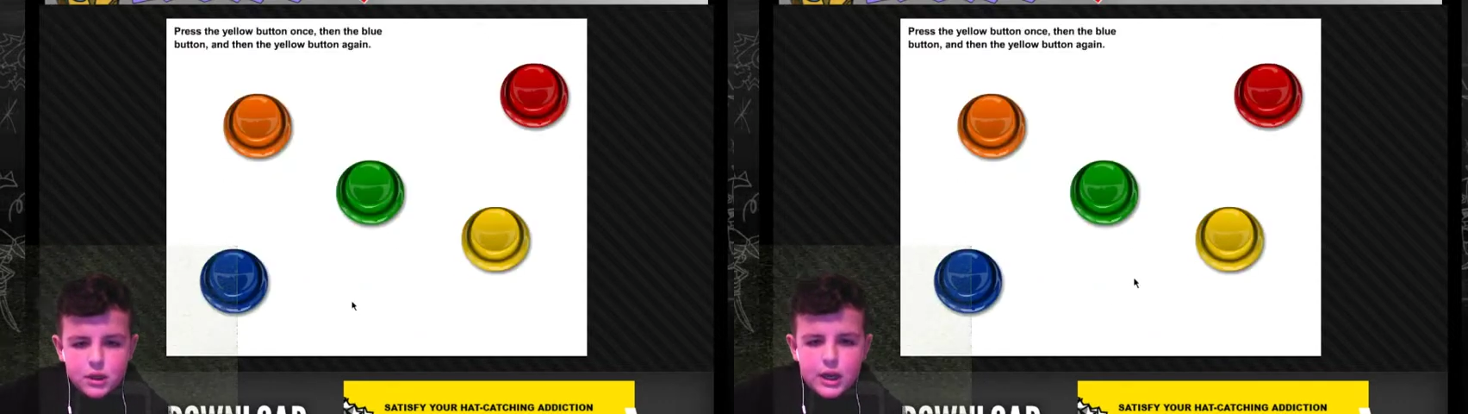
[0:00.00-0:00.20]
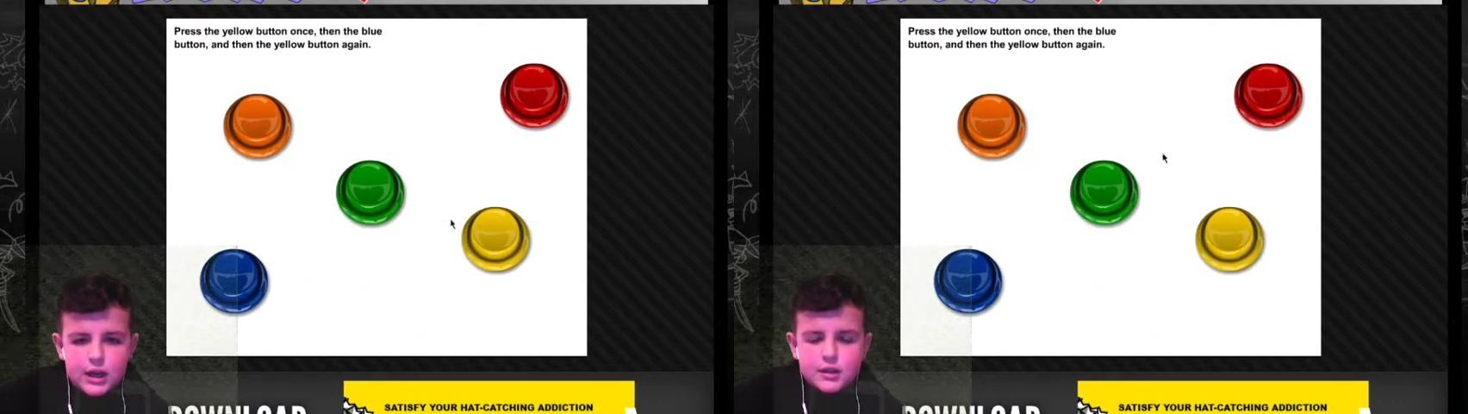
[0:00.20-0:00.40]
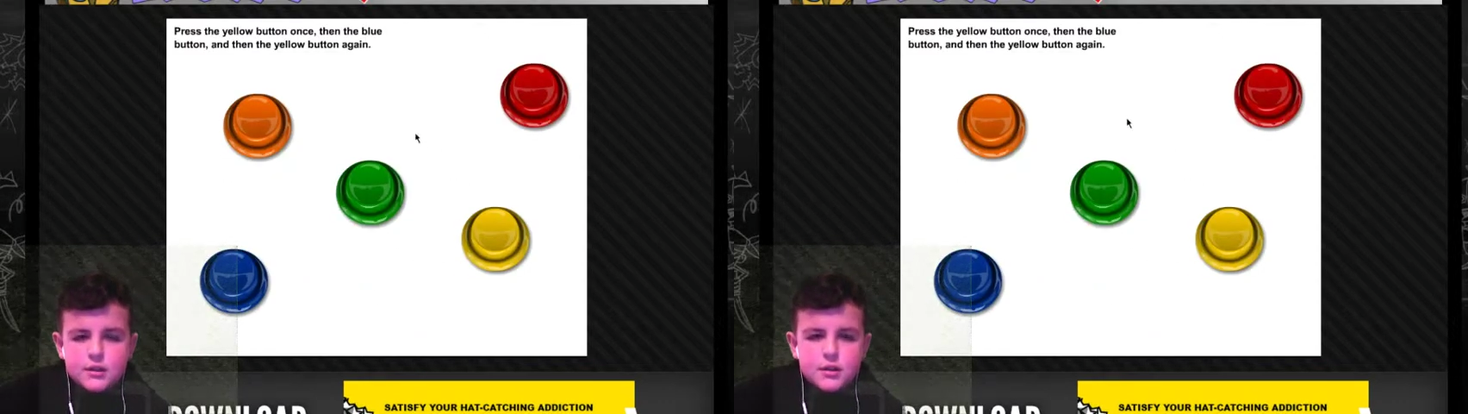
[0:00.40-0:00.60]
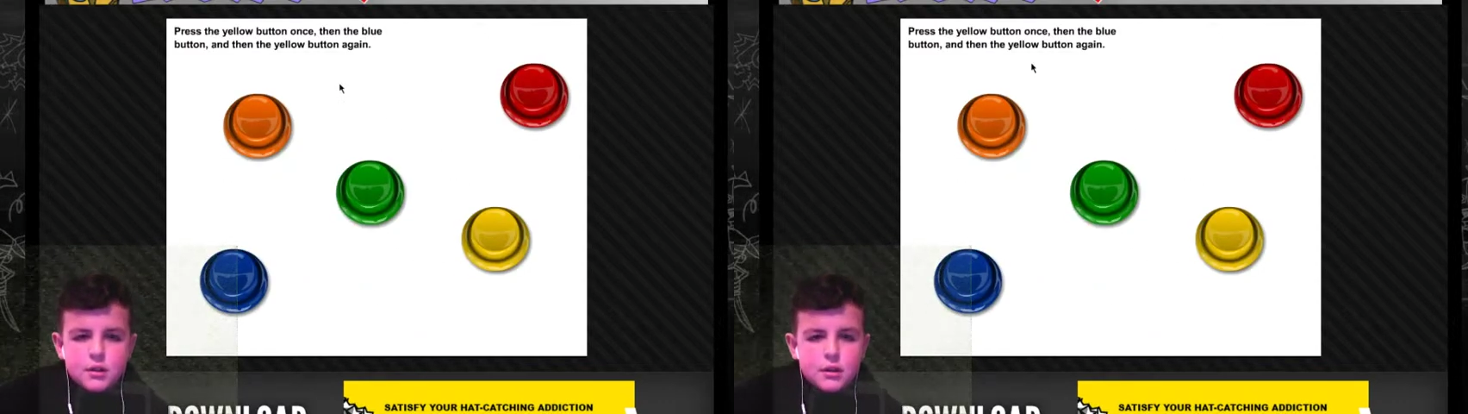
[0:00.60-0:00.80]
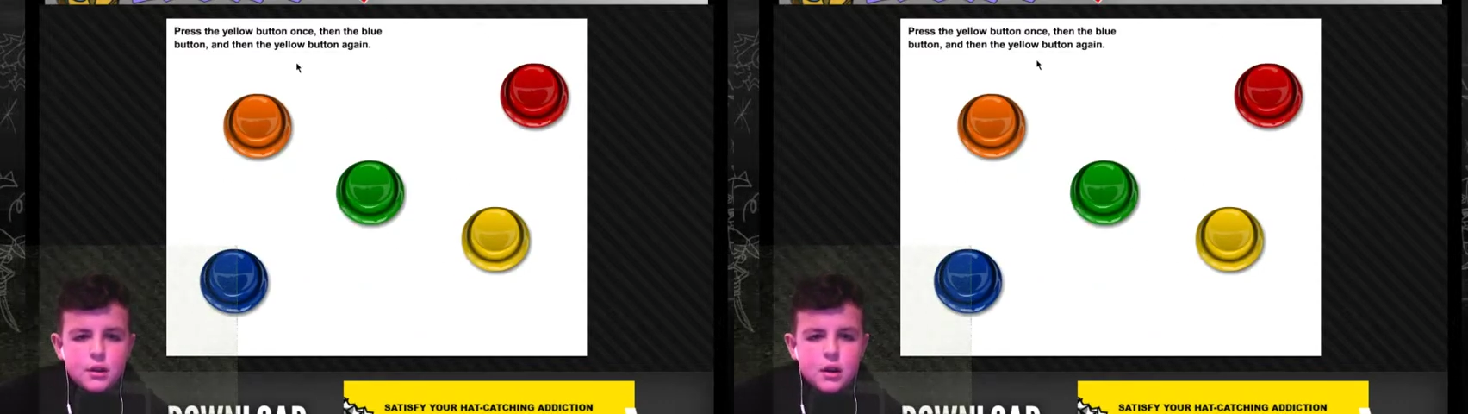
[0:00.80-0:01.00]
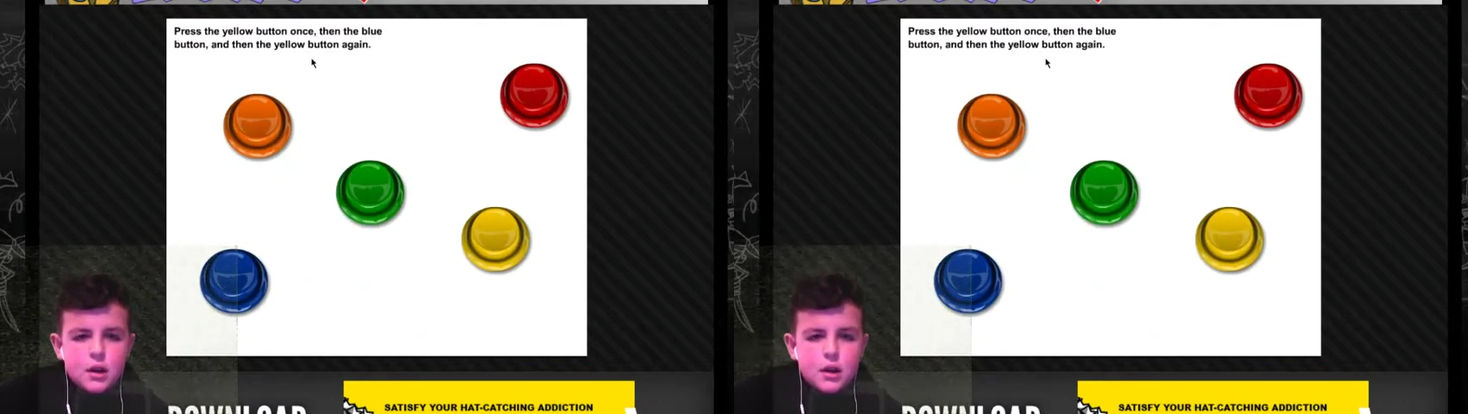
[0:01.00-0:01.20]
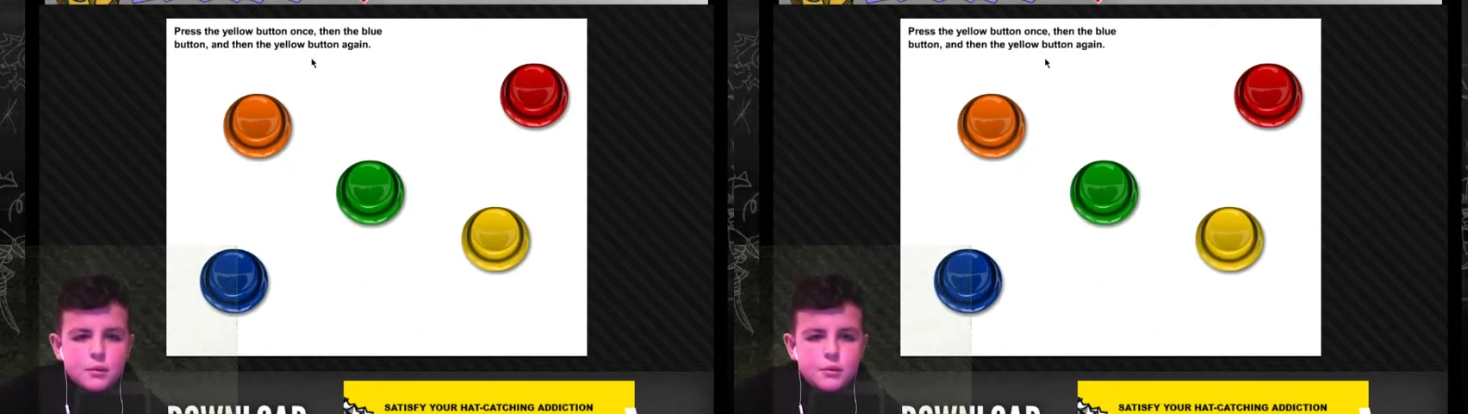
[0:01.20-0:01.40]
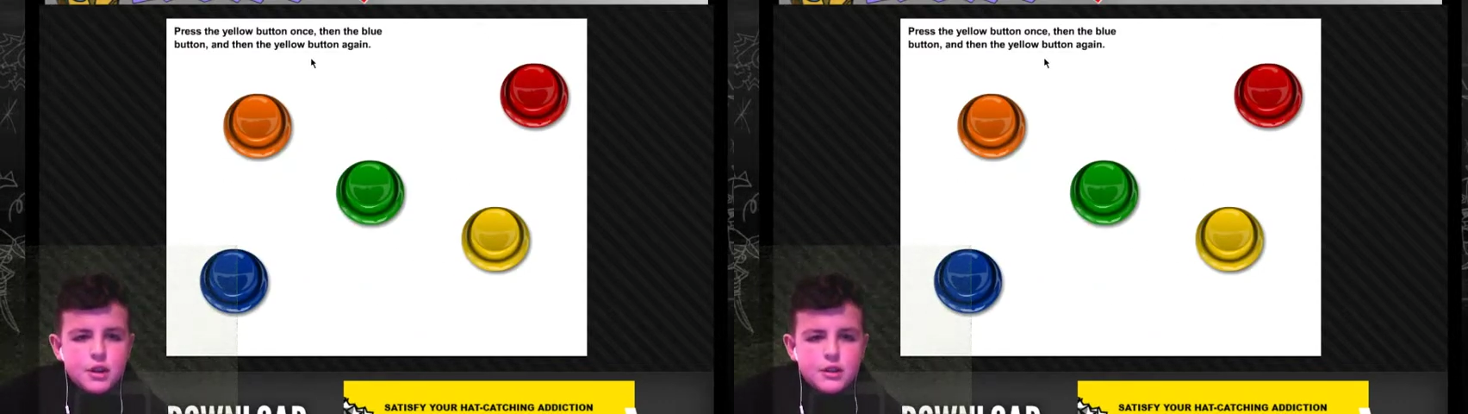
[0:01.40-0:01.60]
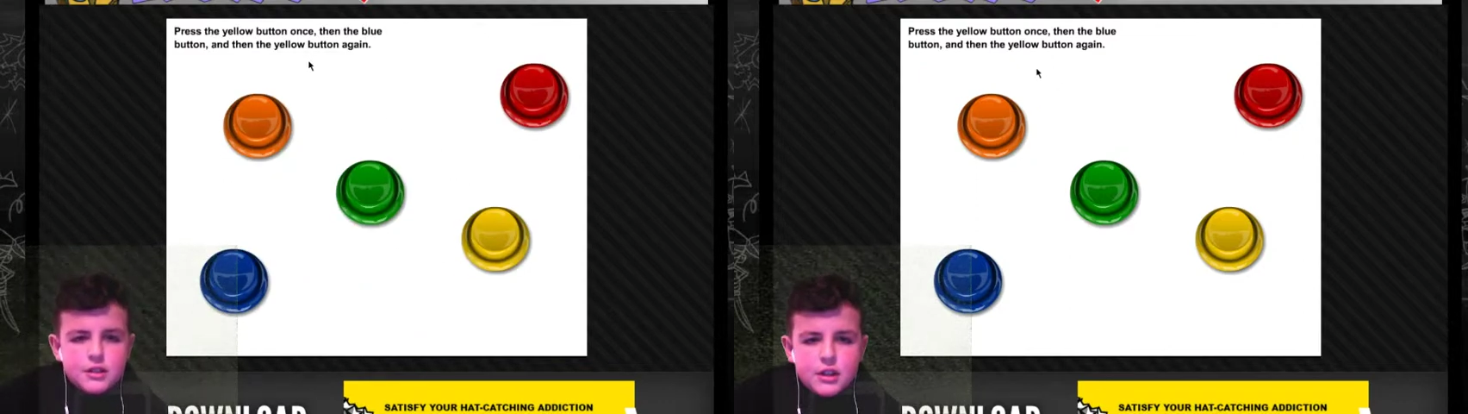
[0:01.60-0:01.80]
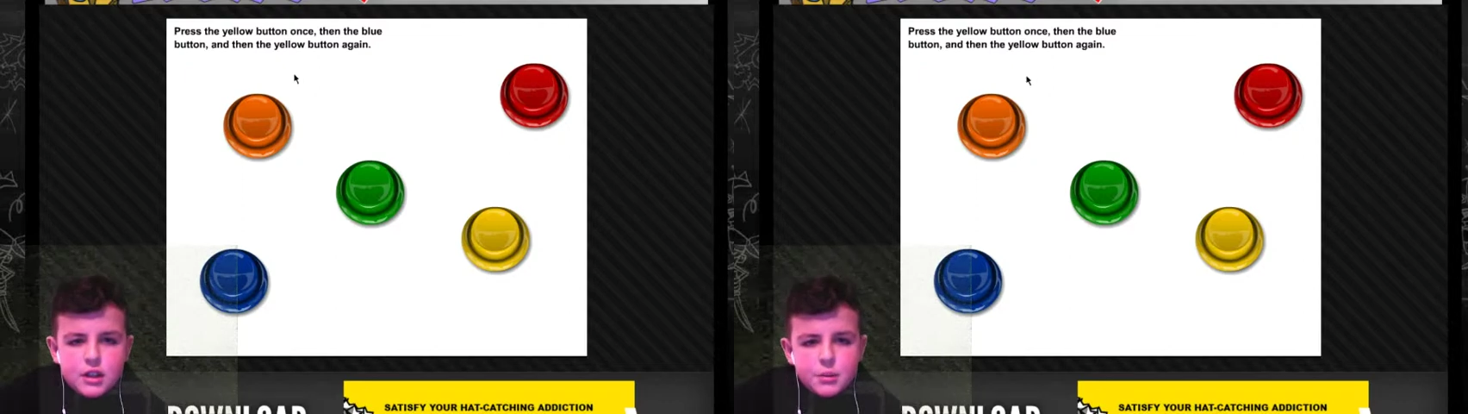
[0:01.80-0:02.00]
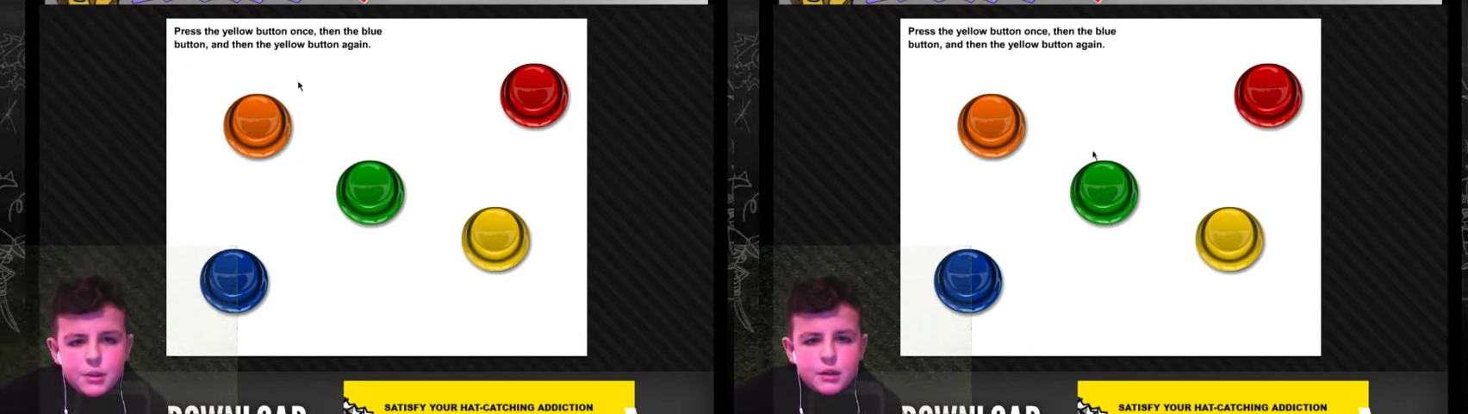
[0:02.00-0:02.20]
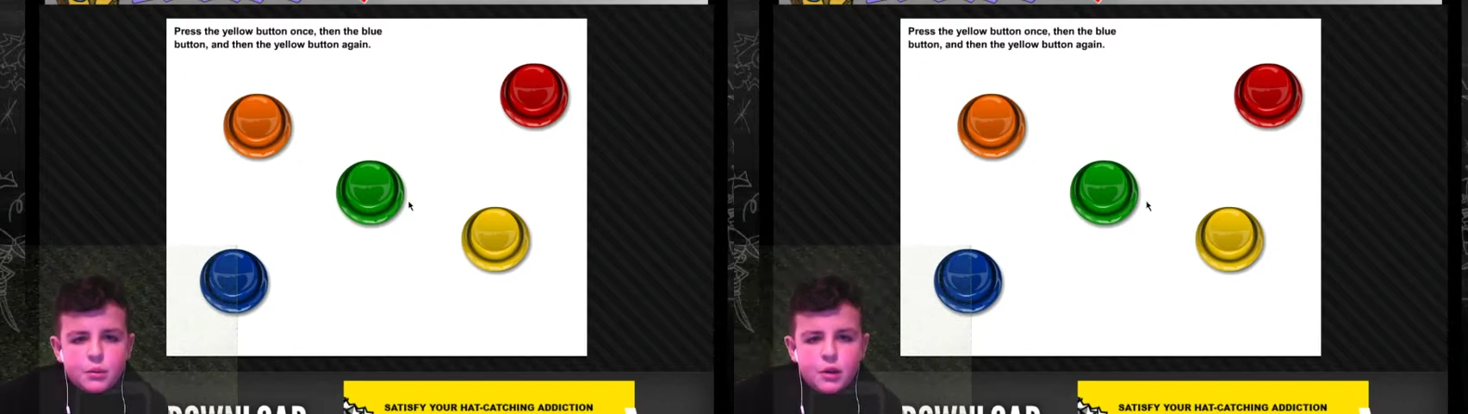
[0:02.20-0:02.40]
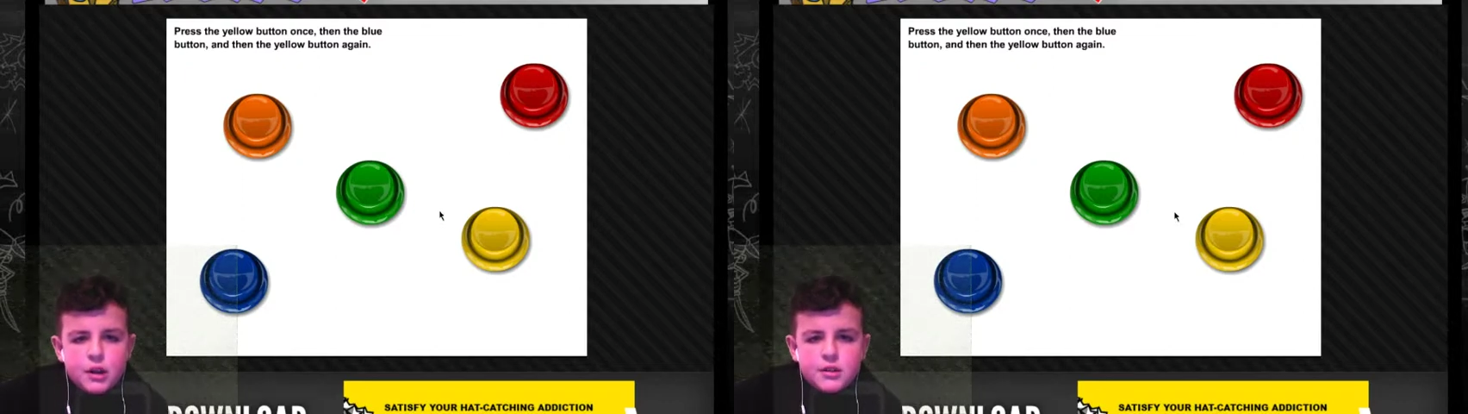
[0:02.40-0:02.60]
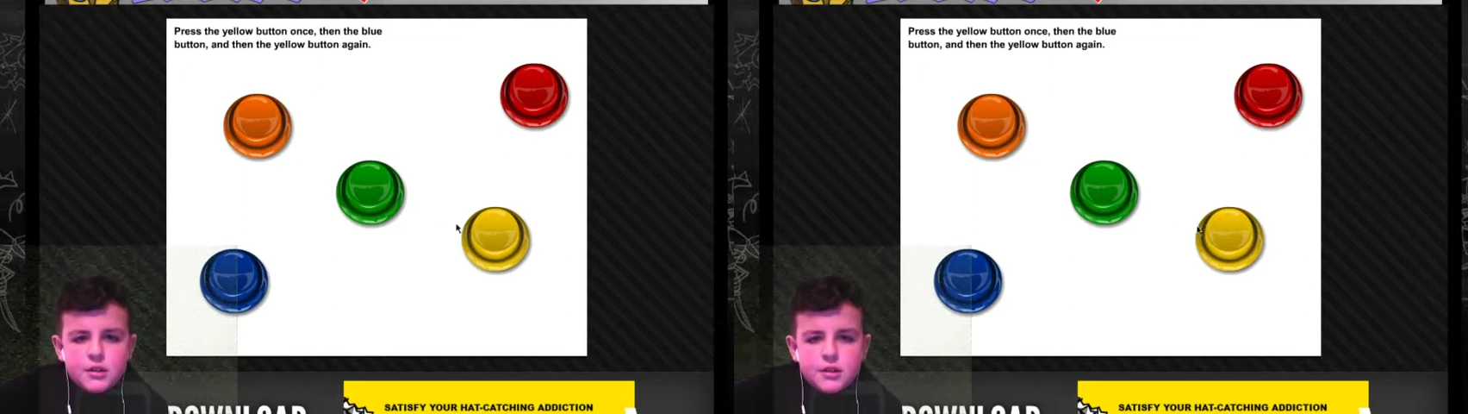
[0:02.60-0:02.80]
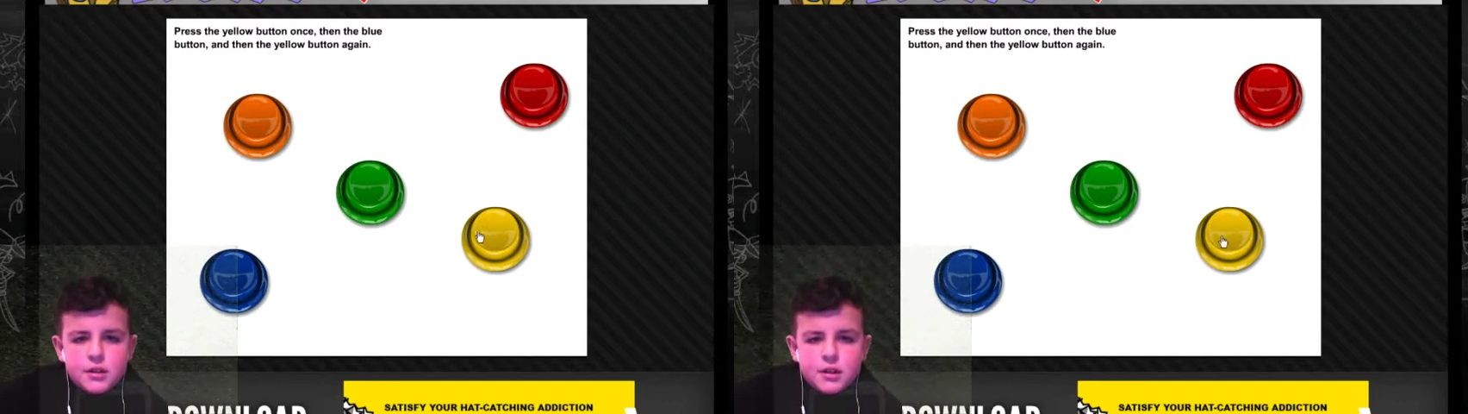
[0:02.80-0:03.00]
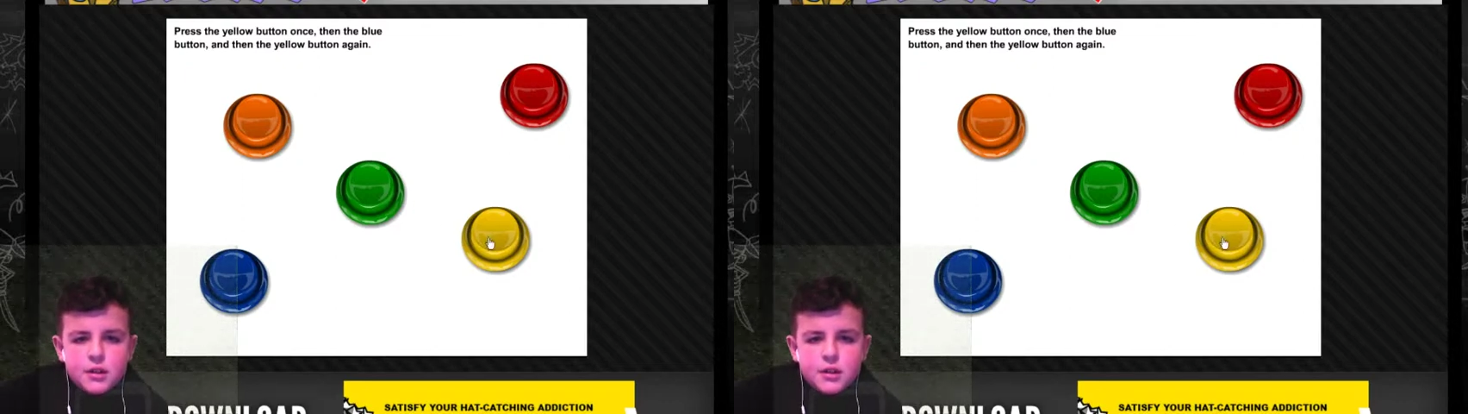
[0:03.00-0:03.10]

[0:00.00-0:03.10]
X. Press the yellow button once.